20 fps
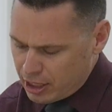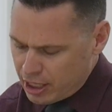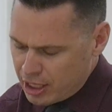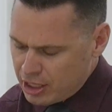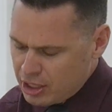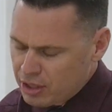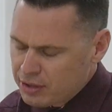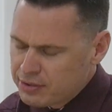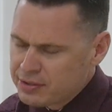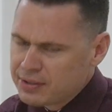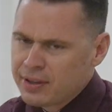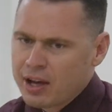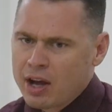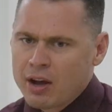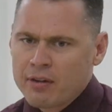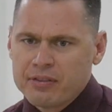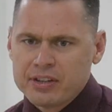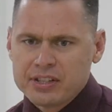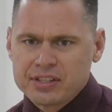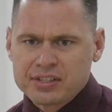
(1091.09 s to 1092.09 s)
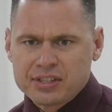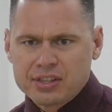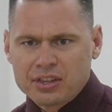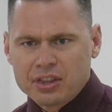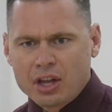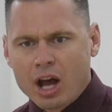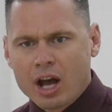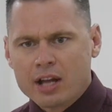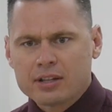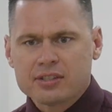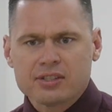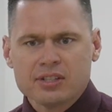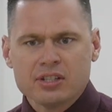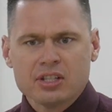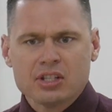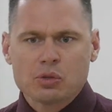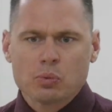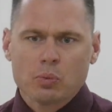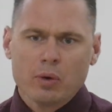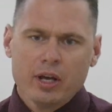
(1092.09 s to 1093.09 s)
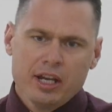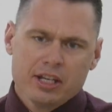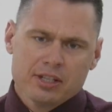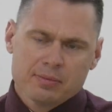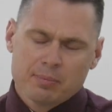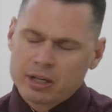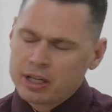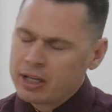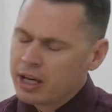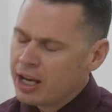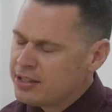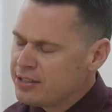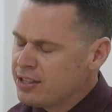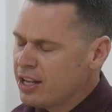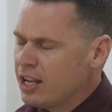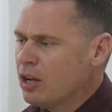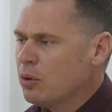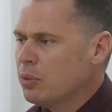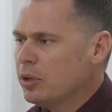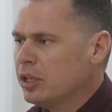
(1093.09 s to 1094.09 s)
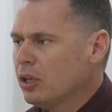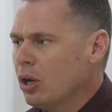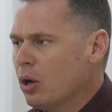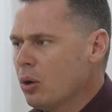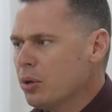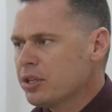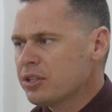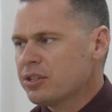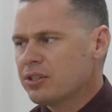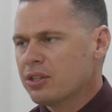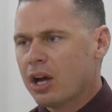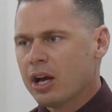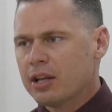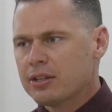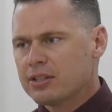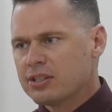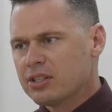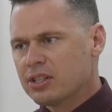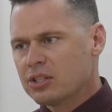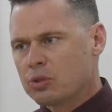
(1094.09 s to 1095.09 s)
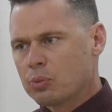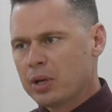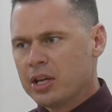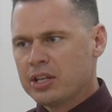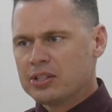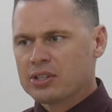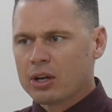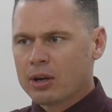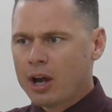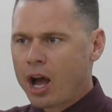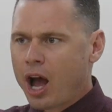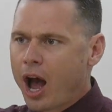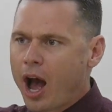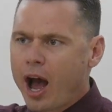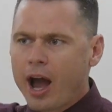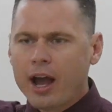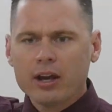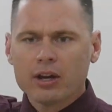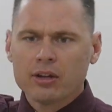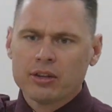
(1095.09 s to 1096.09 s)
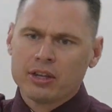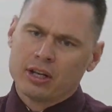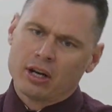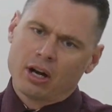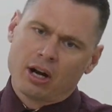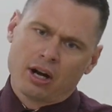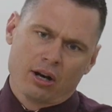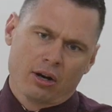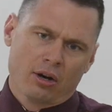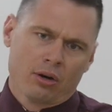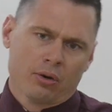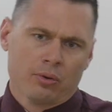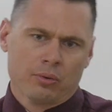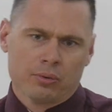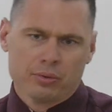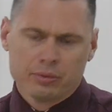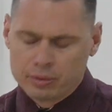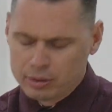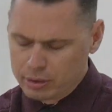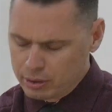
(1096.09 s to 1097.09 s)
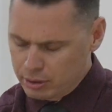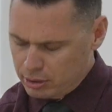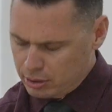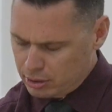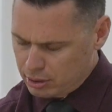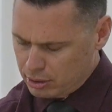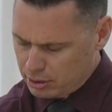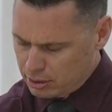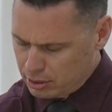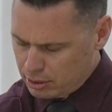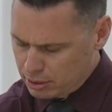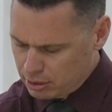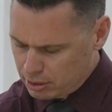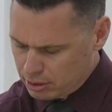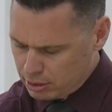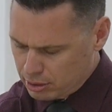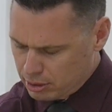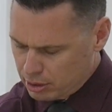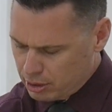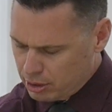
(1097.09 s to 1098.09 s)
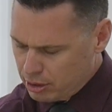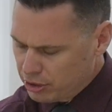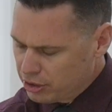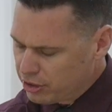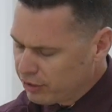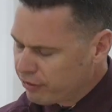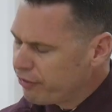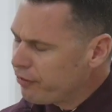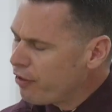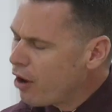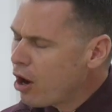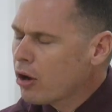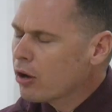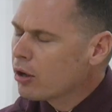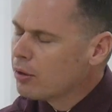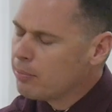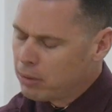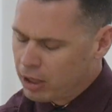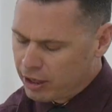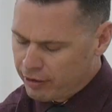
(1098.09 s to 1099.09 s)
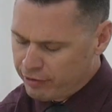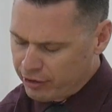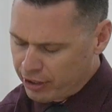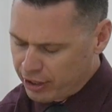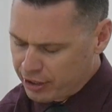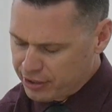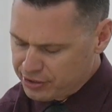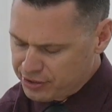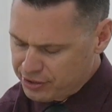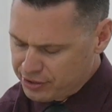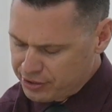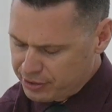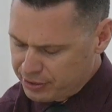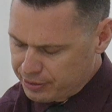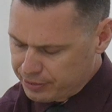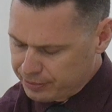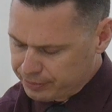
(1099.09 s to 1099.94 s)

and of his thoughts and his ways. But in Isaiah, we know his thoughts and his ways are higher than our own. They're far above us.